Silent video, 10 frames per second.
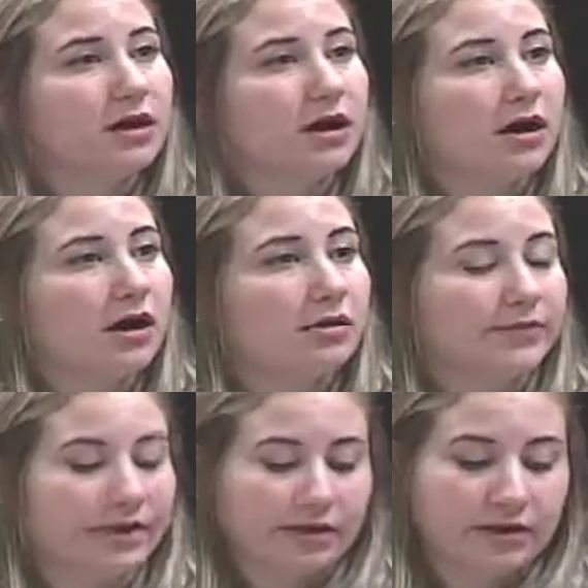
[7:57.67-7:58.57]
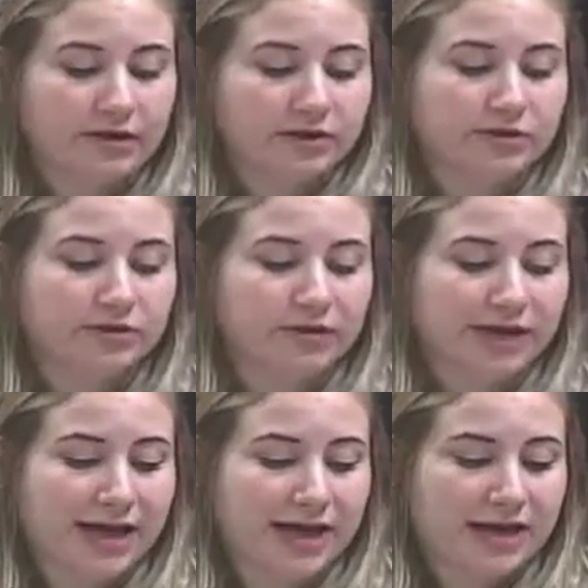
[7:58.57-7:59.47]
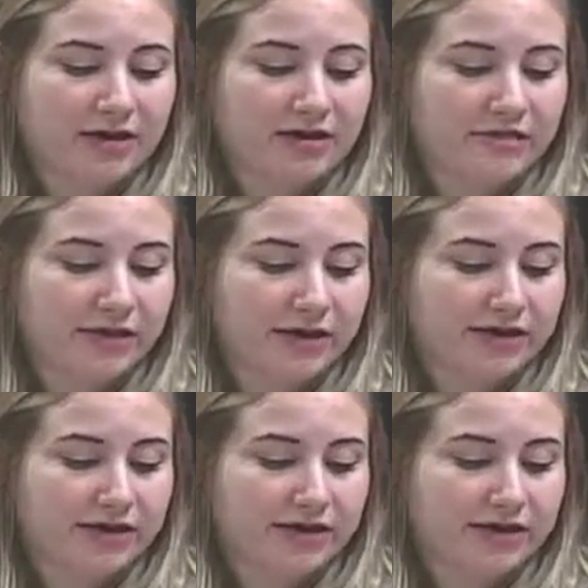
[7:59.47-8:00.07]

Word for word: um, and it could have a